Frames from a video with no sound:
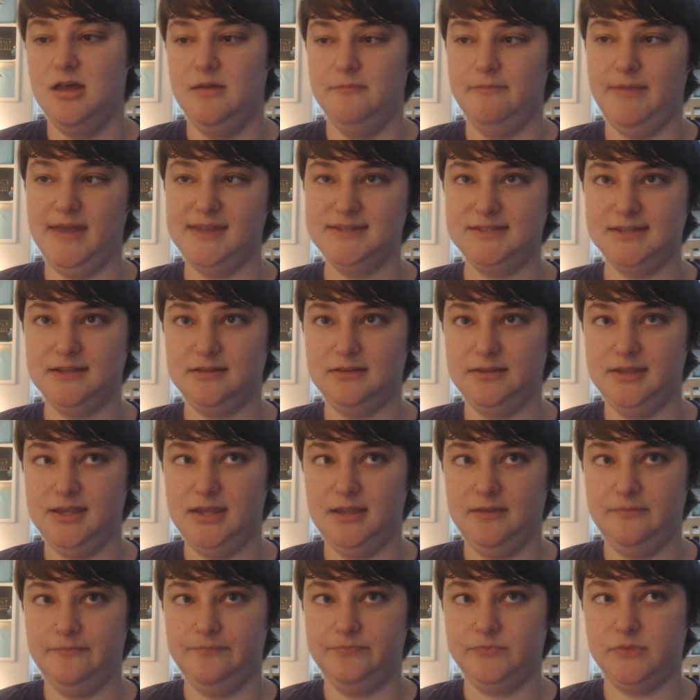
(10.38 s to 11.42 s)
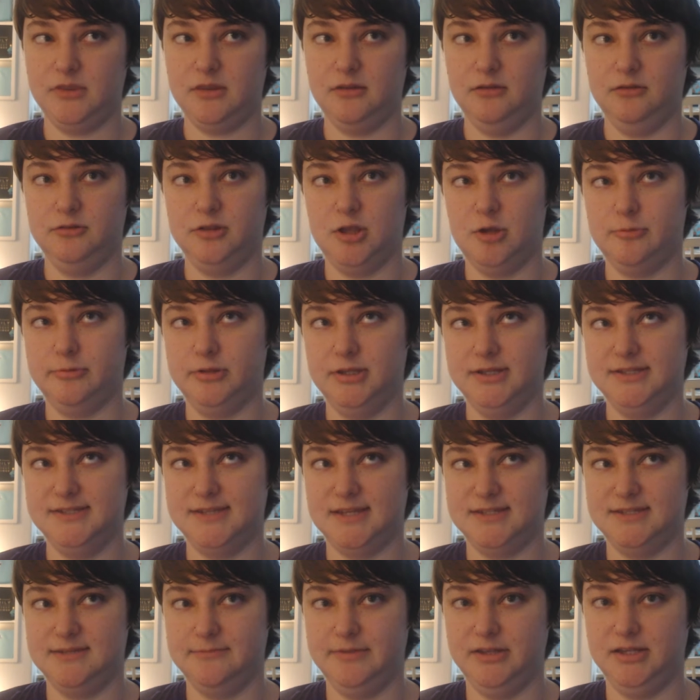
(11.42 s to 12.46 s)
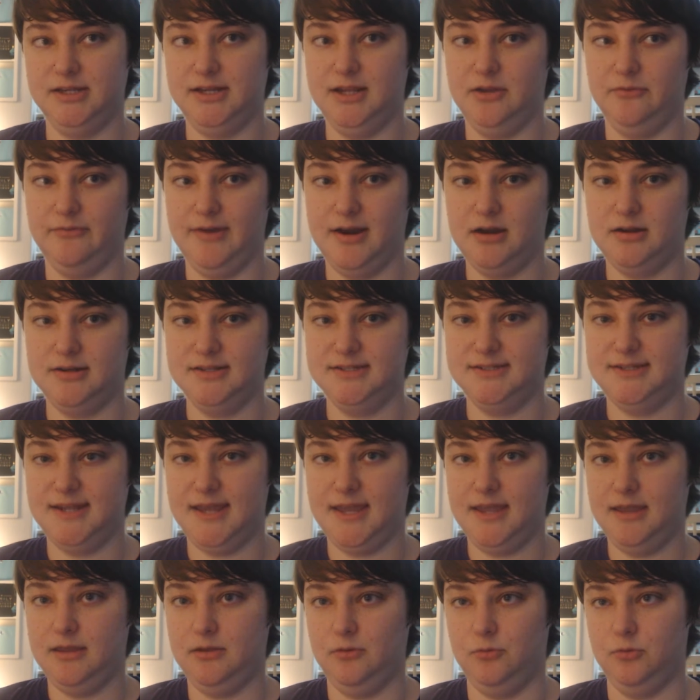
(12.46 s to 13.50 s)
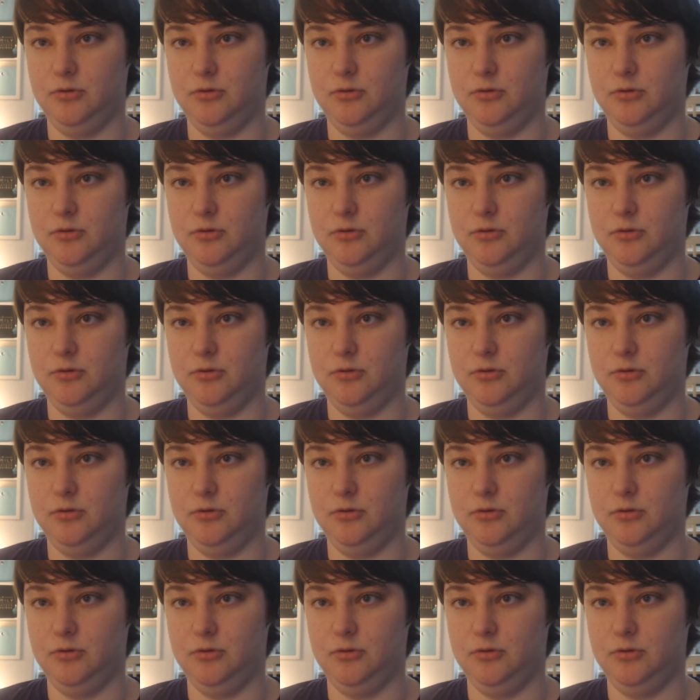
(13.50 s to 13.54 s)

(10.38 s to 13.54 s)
Basically, Global Accessibility Awareness Day,